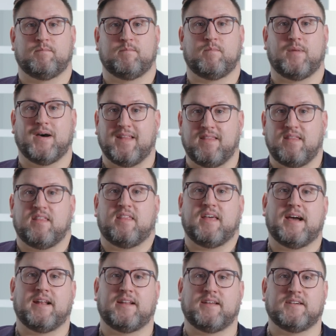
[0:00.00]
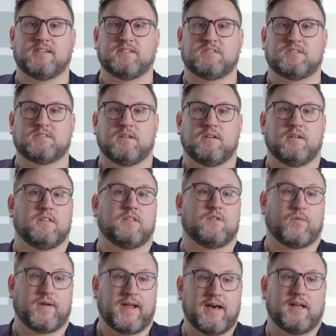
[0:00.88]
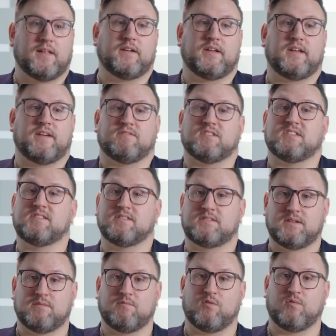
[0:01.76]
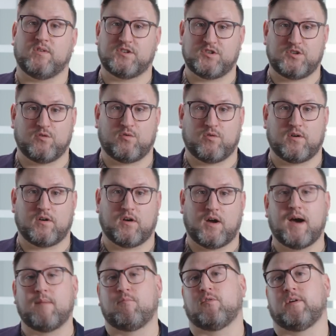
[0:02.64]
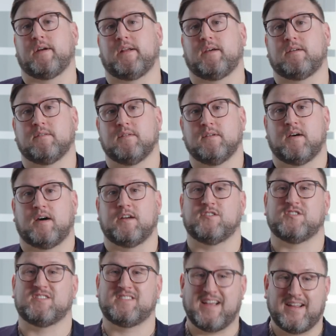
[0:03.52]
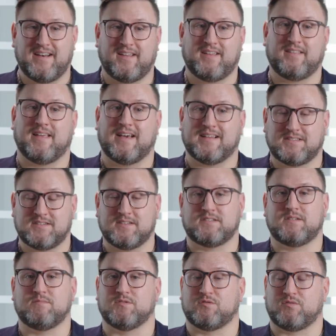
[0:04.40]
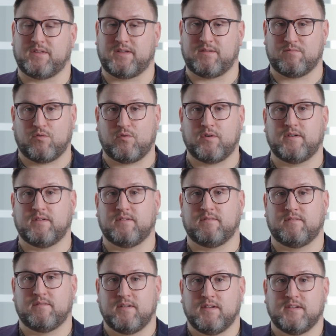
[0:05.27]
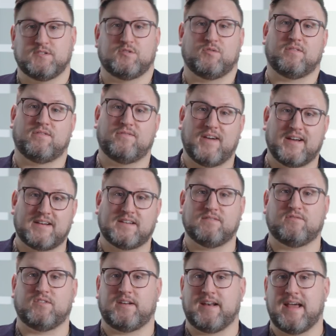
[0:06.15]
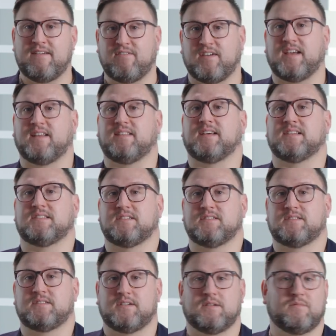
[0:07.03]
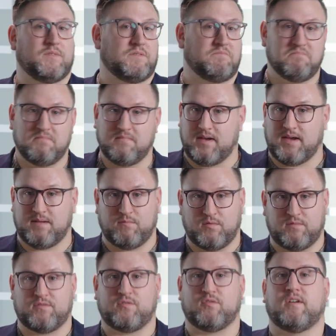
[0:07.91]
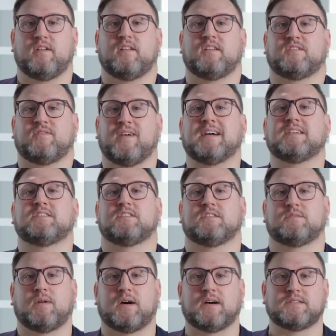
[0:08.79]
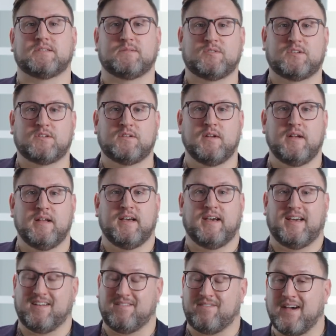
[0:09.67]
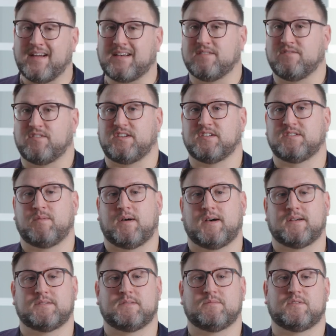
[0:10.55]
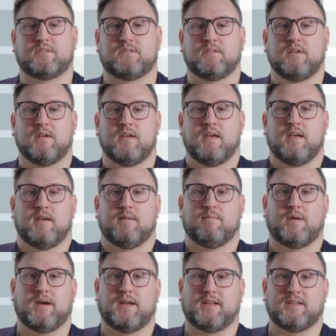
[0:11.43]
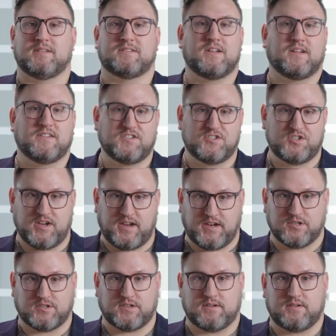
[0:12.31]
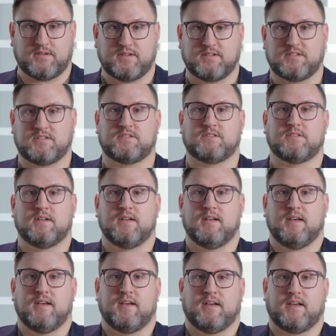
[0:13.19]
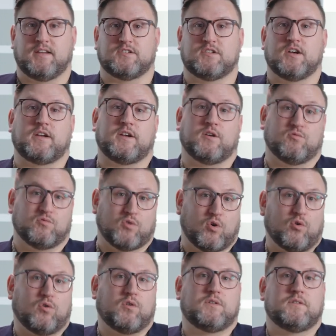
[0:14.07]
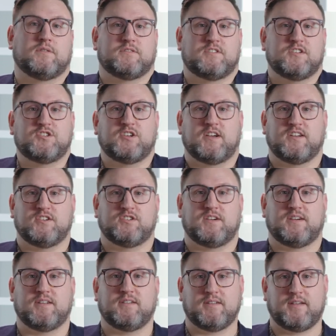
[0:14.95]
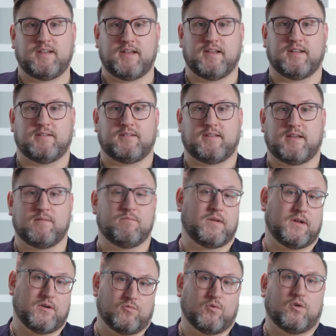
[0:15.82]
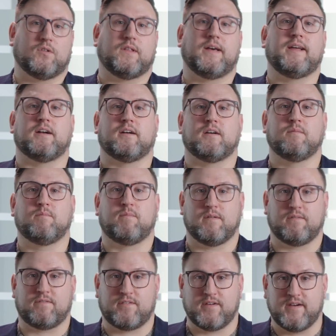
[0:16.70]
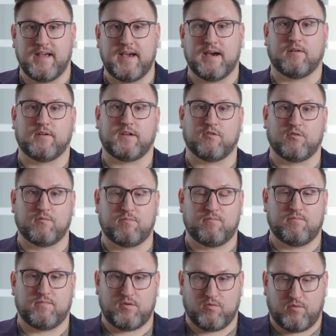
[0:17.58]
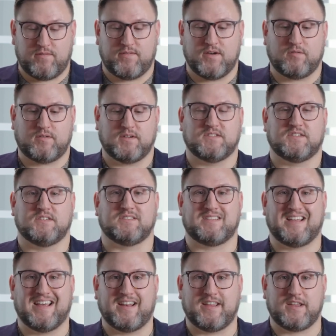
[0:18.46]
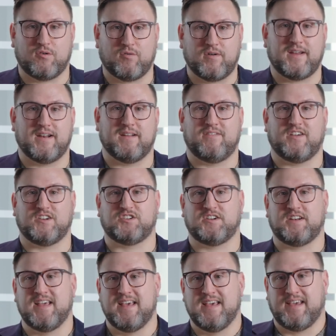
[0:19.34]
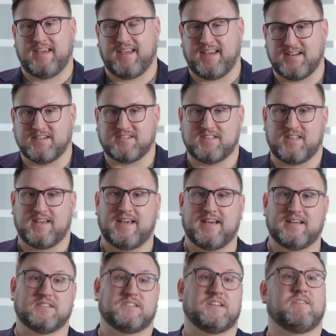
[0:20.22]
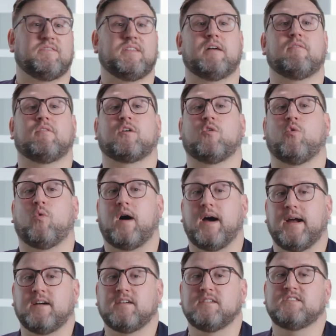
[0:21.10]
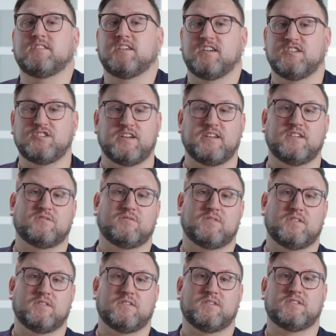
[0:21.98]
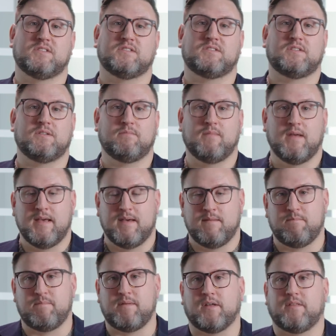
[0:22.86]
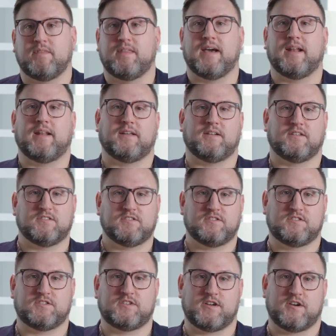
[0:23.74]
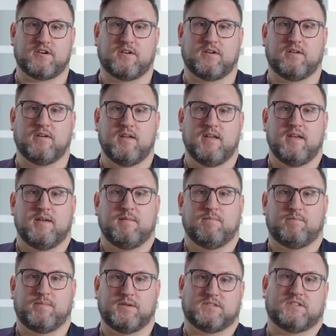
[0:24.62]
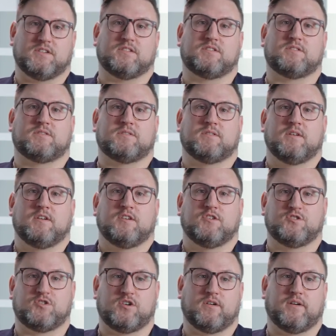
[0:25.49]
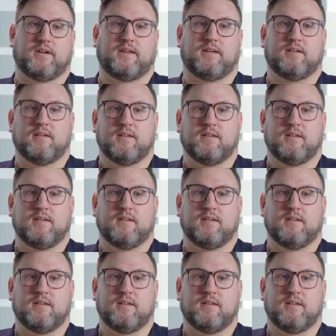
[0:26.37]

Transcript: But that is the reality of the system in which you're operating. Understanding that system is really important to effectively navigate that system and move through it as fast as possible and effectively as possible. But it's not to change it. It's not your role to change it. It can be your role later, but for now, your focus is getting your innovation into the hands. If that requires a change within the system, build that into your business journey.